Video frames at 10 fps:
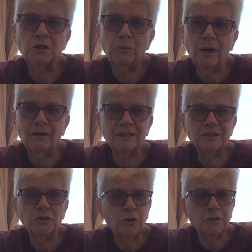in a while, it
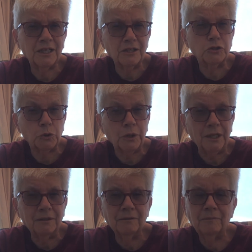doesn't hurt to get a
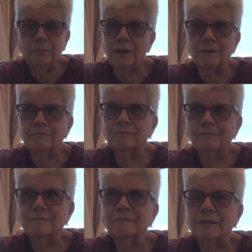treat, but
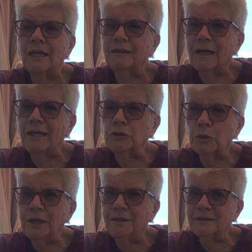a
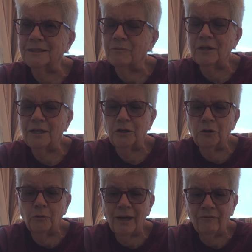treat is something that you
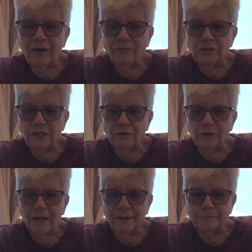don't have every single
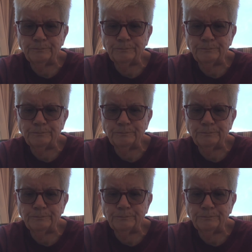day.